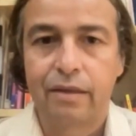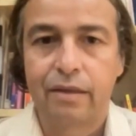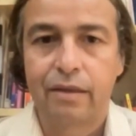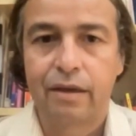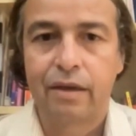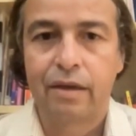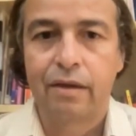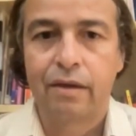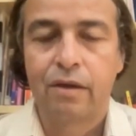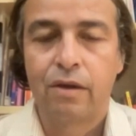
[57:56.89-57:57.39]

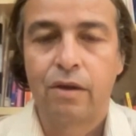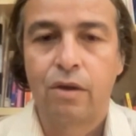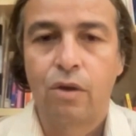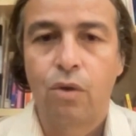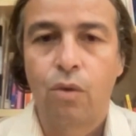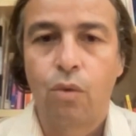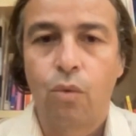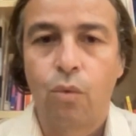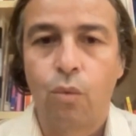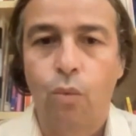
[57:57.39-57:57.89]
Yeah,
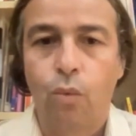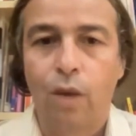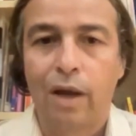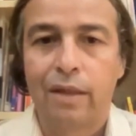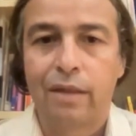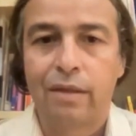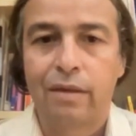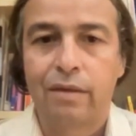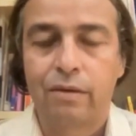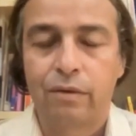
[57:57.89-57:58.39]

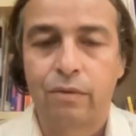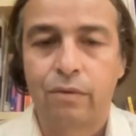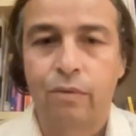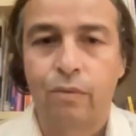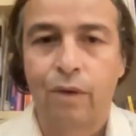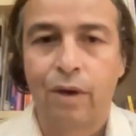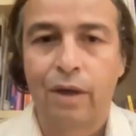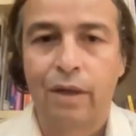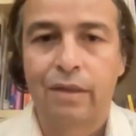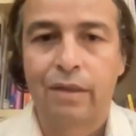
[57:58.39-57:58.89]
what
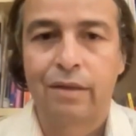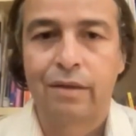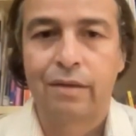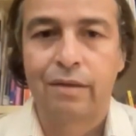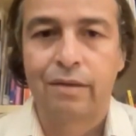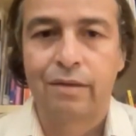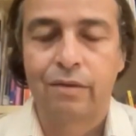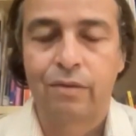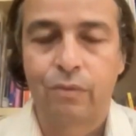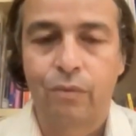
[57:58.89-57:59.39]
what
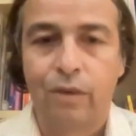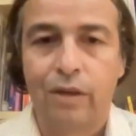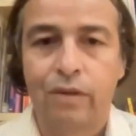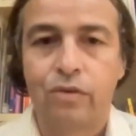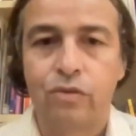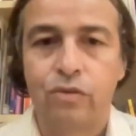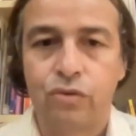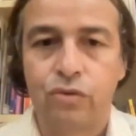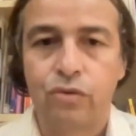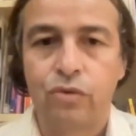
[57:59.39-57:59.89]
is
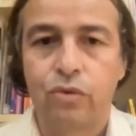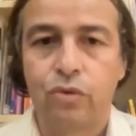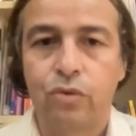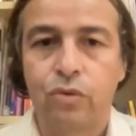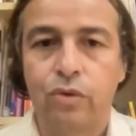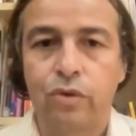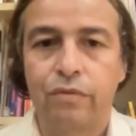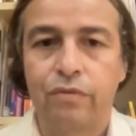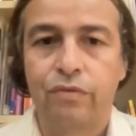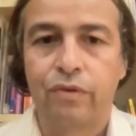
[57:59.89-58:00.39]
what you should
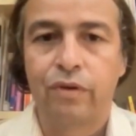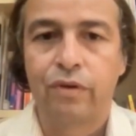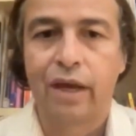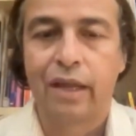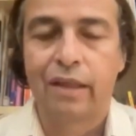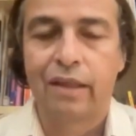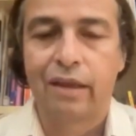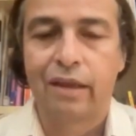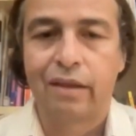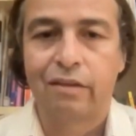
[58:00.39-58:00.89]
do if you
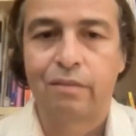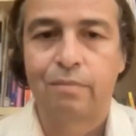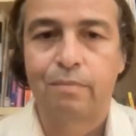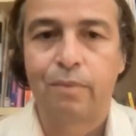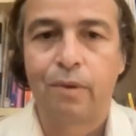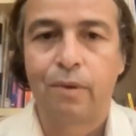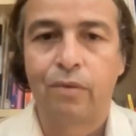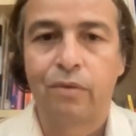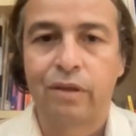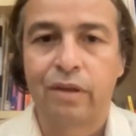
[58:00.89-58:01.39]
get
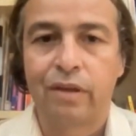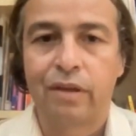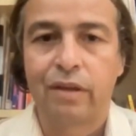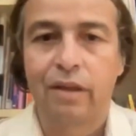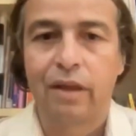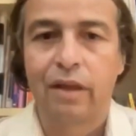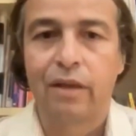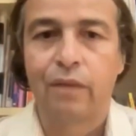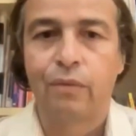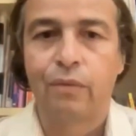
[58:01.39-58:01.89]
exposed,
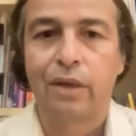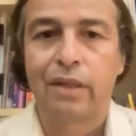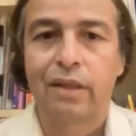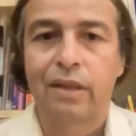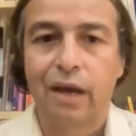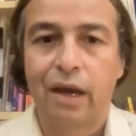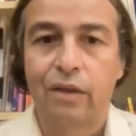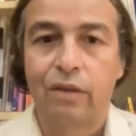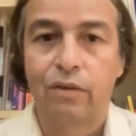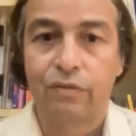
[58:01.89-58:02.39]
and
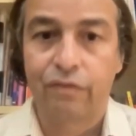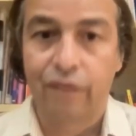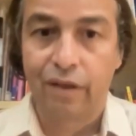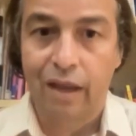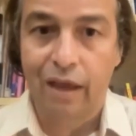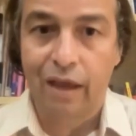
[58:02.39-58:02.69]
what kind of